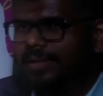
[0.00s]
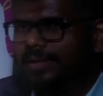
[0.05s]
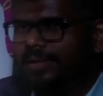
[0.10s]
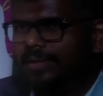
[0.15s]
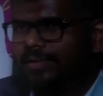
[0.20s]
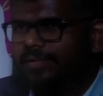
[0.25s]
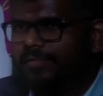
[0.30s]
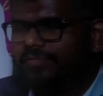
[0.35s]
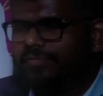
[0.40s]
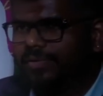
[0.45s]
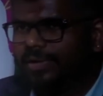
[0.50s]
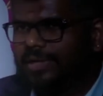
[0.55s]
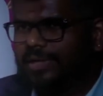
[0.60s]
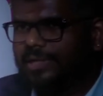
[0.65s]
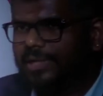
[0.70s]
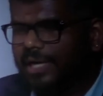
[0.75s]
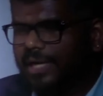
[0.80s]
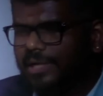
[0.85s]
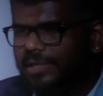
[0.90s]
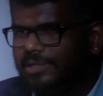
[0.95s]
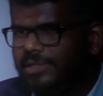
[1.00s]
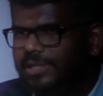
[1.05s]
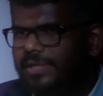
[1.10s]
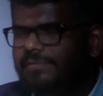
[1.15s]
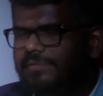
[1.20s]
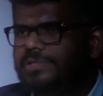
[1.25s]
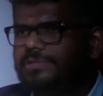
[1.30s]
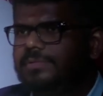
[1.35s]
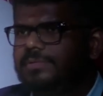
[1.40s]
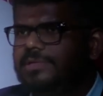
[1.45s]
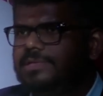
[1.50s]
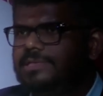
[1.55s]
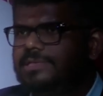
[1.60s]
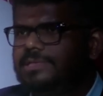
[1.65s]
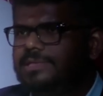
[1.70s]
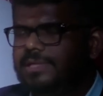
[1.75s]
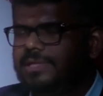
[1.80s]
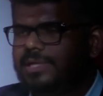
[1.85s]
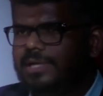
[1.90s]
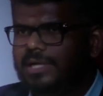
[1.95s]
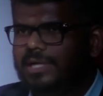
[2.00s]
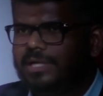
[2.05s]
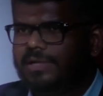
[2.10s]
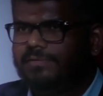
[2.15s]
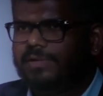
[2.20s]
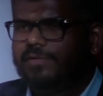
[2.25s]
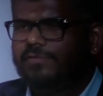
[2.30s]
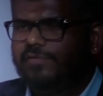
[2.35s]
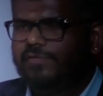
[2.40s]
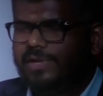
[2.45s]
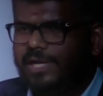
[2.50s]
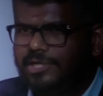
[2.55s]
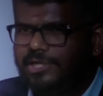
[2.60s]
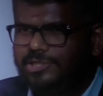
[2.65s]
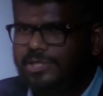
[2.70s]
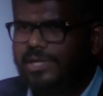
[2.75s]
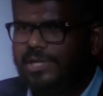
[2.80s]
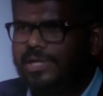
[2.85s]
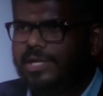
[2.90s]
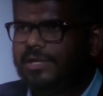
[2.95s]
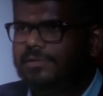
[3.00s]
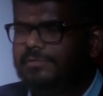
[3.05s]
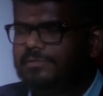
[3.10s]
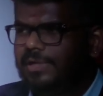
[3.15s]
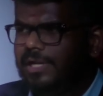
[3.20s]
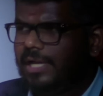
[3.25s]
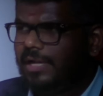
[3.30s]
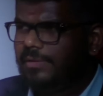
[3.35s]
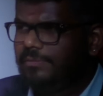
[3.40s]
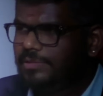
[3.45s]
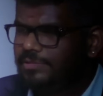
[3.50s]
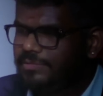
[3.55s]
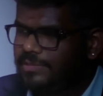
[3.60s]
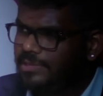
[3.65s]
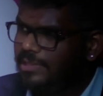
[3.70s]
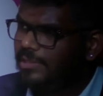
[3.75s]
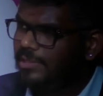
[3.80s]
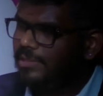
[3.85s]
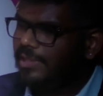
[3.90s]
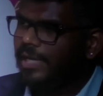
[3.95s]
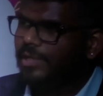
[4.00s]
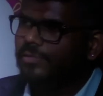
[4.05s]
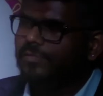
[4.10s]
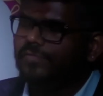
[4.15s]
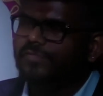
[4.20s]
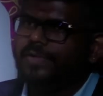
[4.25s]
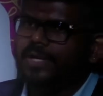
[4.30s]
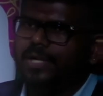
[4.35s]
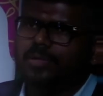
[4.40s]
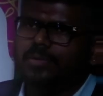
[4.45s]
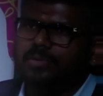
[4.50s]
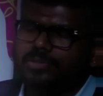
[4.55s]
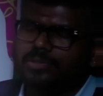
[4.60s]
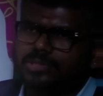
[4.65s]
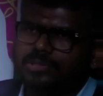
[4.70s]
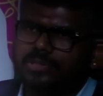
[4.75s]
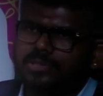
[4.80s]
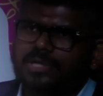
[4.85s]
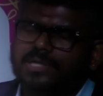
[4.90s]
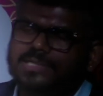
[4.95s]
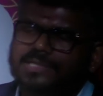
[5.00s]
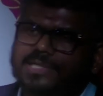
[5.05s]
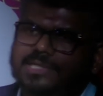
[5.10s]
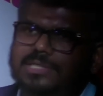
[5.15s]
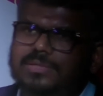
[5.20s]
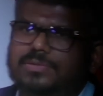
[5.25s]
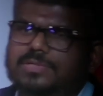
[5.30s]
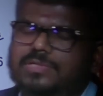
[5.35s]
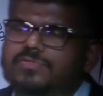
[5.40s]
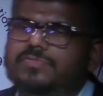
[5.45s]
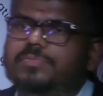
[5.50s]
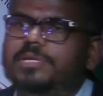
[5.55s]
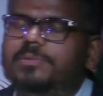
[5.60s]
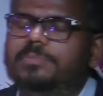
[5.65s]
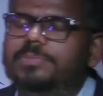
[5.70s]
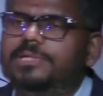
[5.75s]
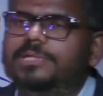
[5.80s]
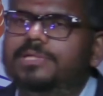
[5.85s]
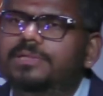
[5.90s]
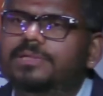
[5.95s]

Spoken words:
for a country which was relatively fledgling and which was still trying to feed close to 36 crores of people,